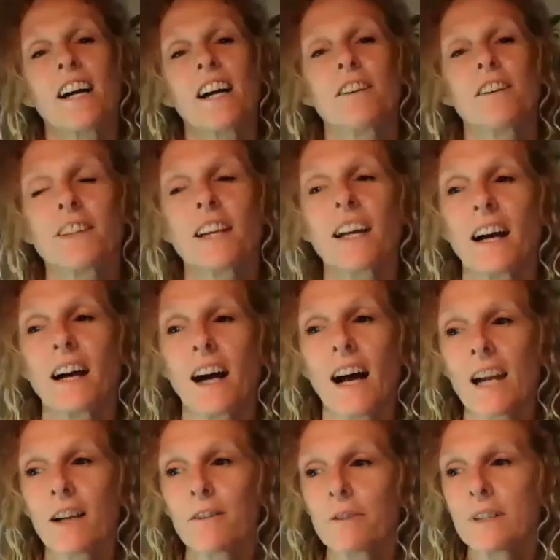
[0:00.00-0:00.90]
I have.
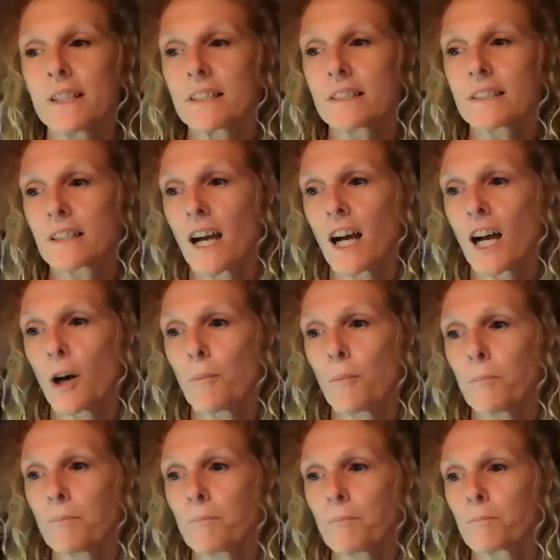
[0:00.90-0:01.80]
Yeah, I went
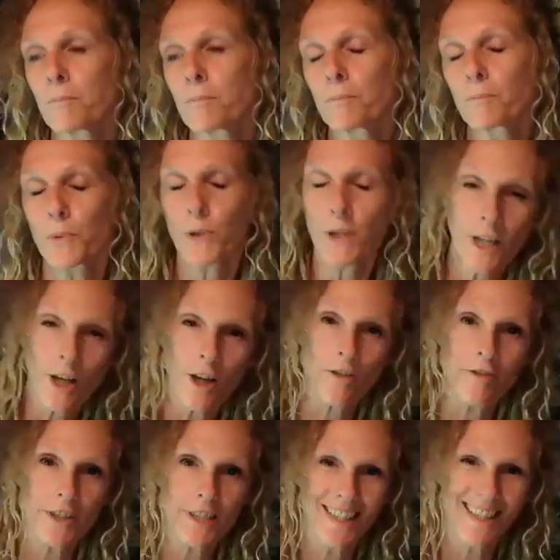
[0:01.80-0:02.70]

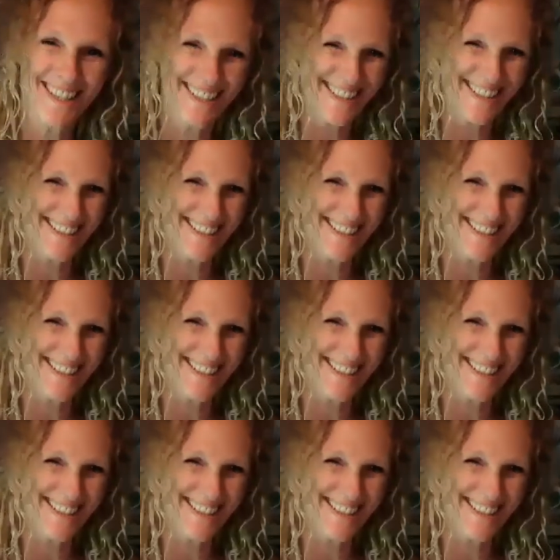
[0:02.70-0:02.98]
pre-COVID.